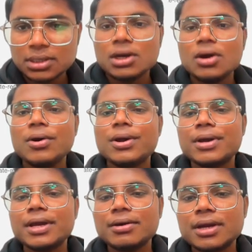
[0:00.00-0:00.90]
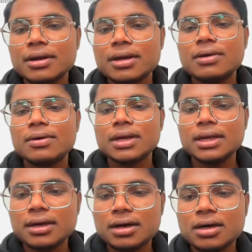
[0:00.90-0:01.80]
okay.
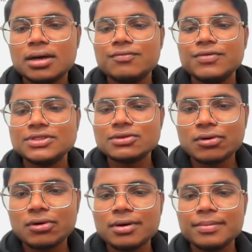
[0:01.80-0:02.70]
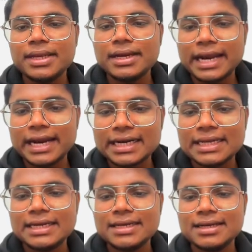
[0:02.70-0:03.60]
We should not be
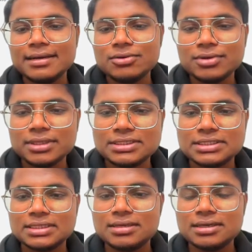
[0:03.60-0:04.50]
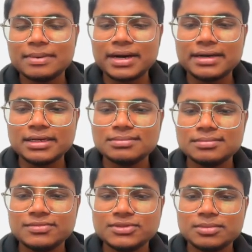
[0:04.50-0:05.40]
directly doing this reply text.
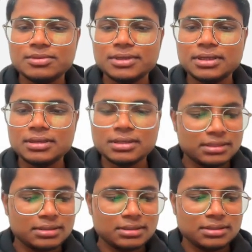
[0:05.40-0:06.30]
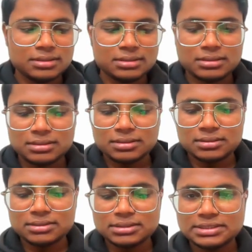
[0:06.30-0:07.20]
We should be doing
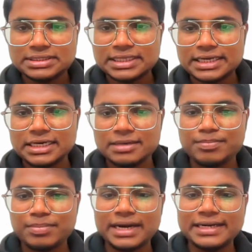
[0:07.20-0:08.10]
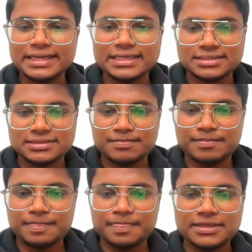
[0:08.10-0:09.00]
set reply text.
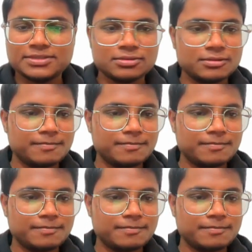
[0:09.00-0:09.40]
That's good.